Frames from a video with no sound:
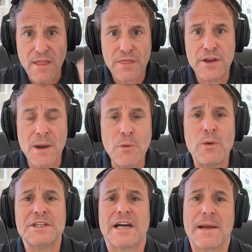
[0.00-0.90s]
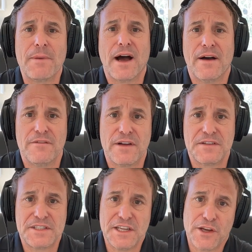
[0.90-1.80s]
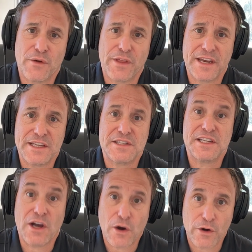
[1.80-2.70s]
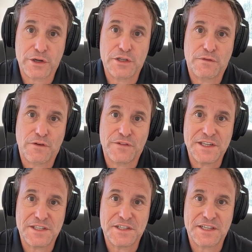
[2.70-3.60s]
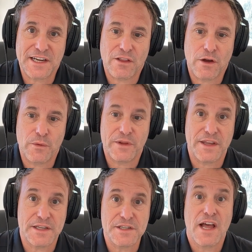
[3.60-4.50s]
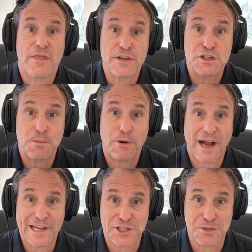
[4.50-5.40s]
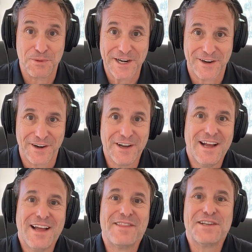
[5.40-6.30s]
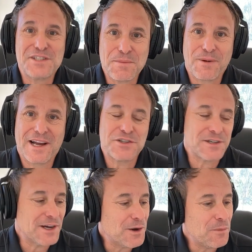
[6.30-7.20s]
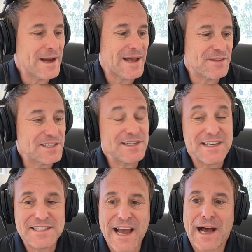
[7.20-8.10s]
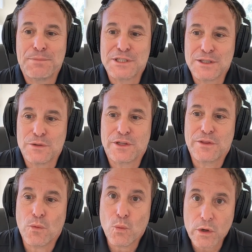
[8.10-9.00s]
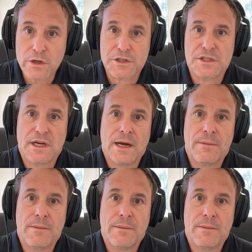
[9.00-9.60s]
the number one type of CEO that is the hardest for VCs to get along with is the surprise springer. The surprise springer. Oh man, this is absolutely the worst.